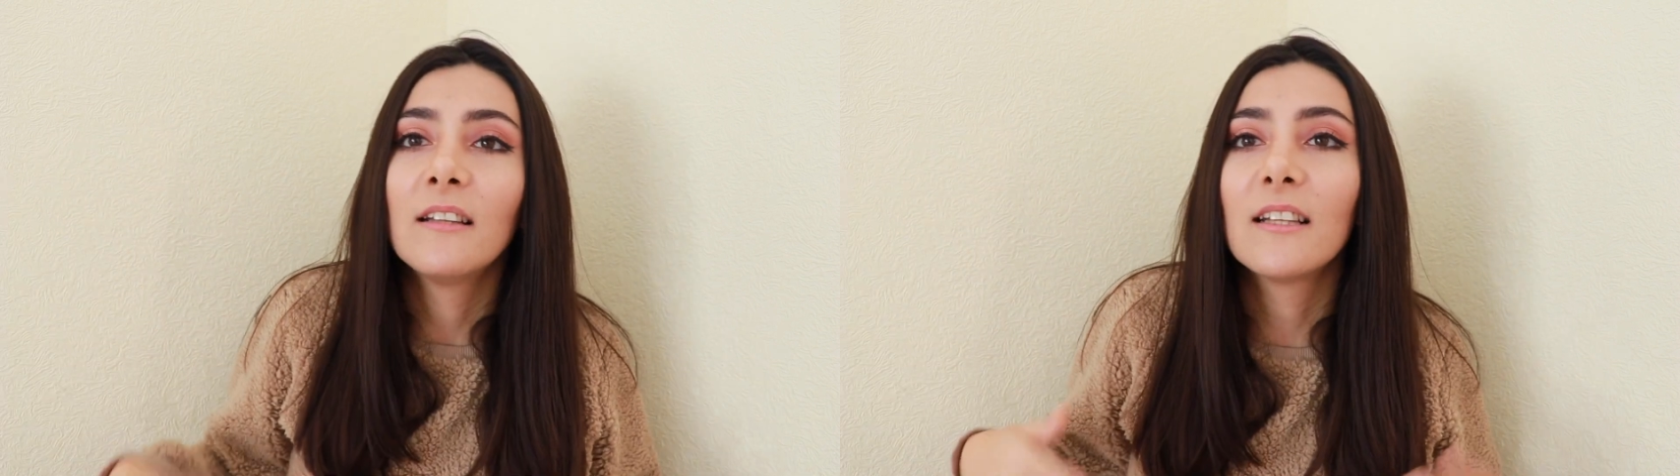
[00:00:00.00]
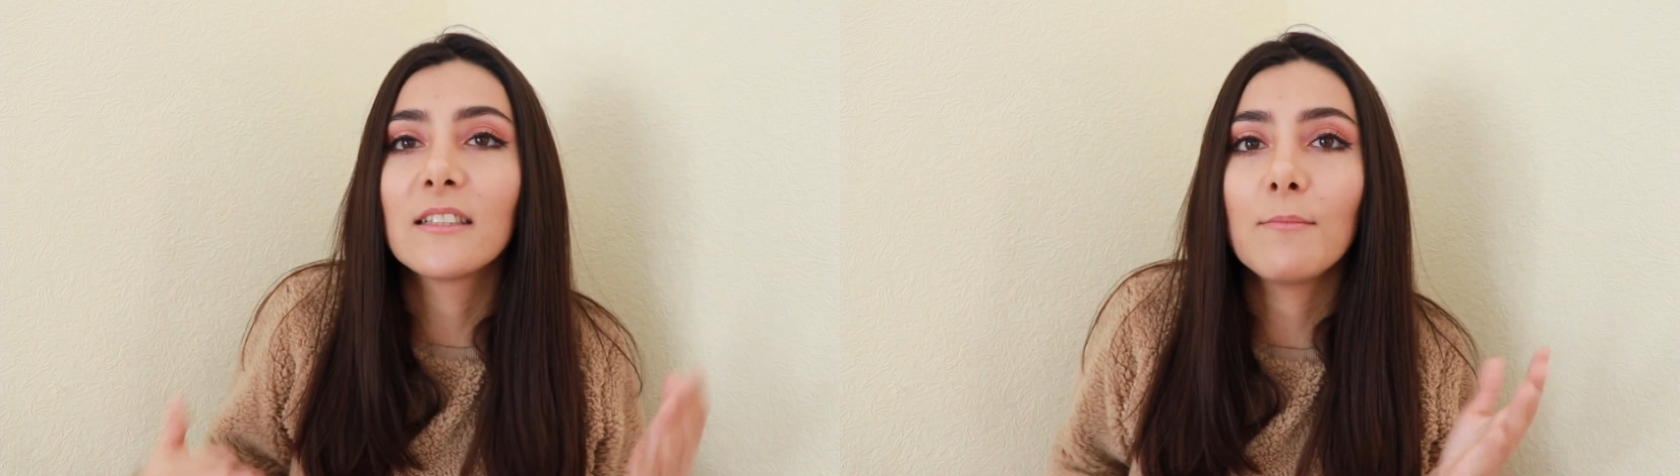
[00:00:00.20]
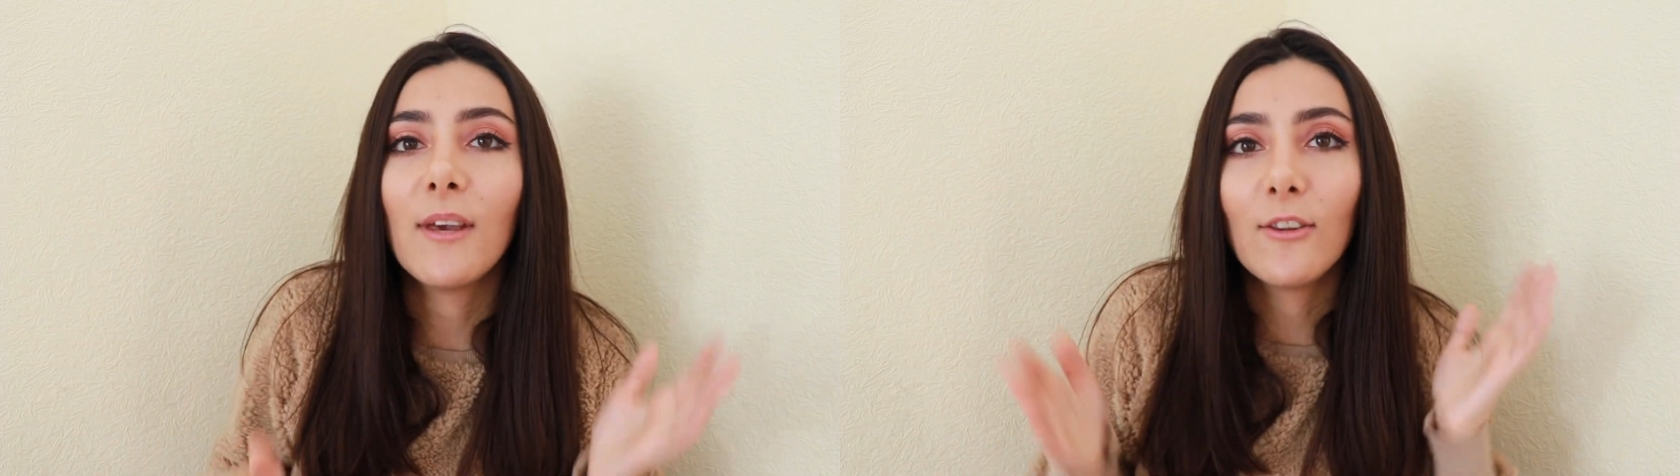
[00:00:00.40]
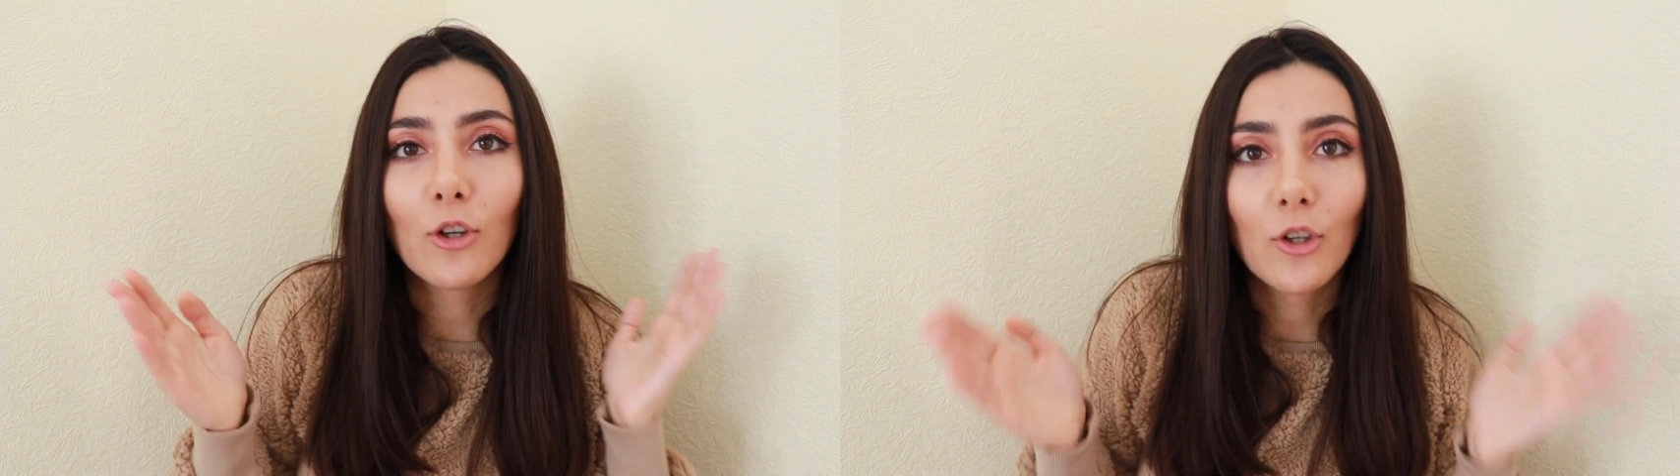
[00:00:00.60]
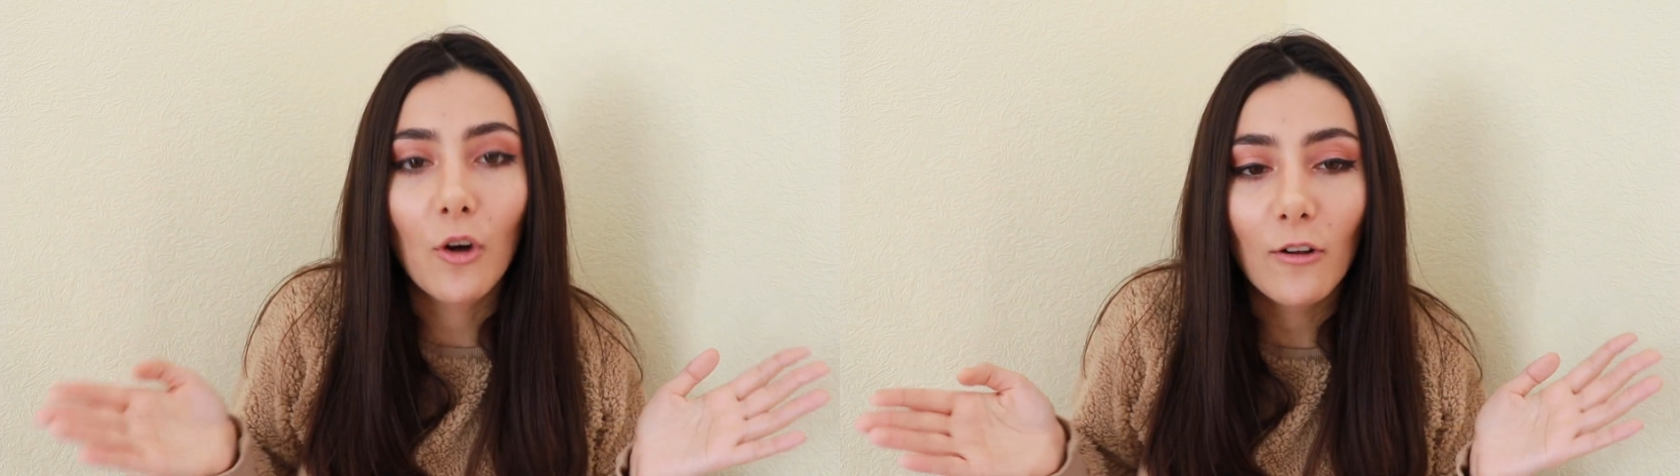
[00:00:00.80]
doesn't mean
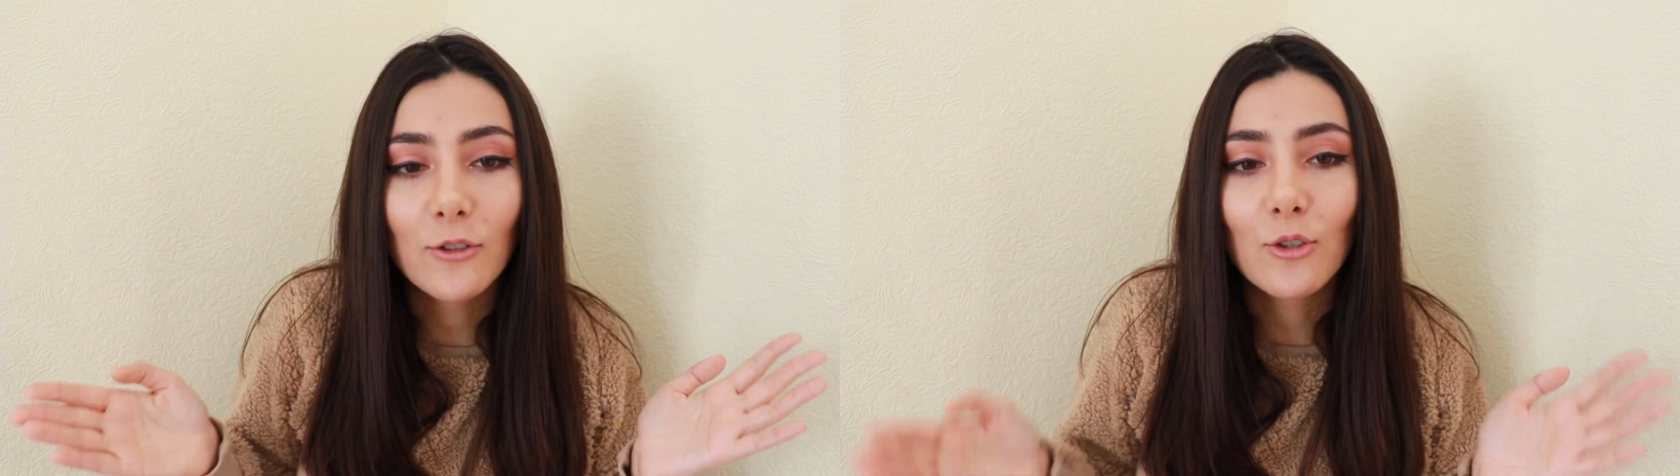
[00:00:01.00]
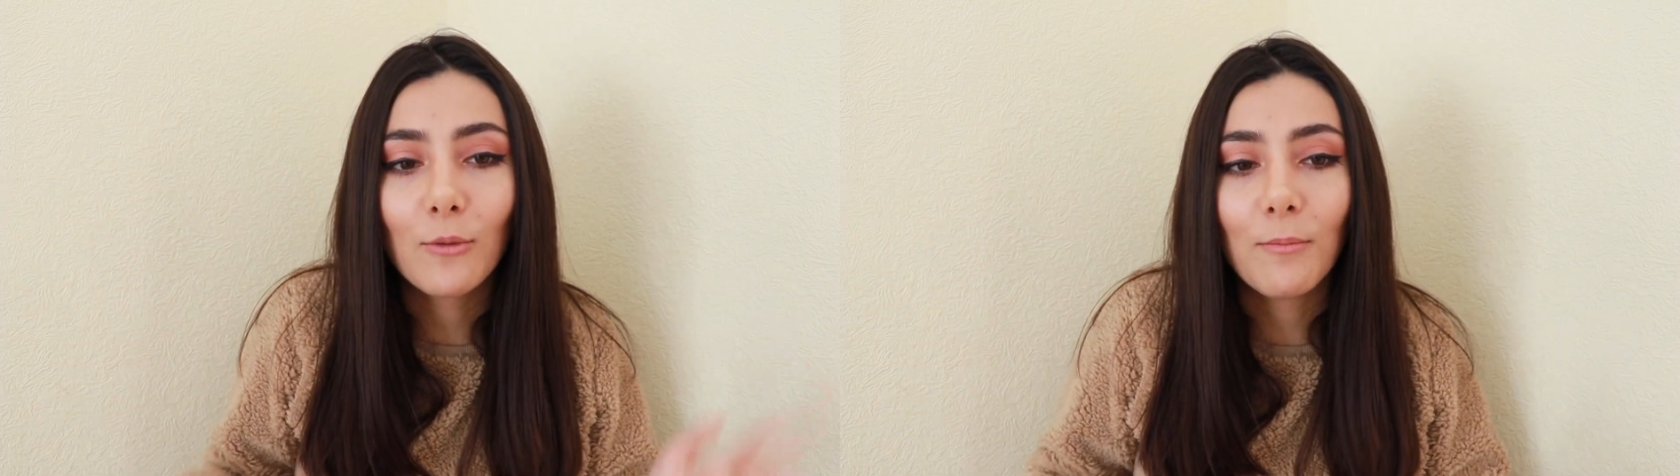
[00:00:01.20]
your goals should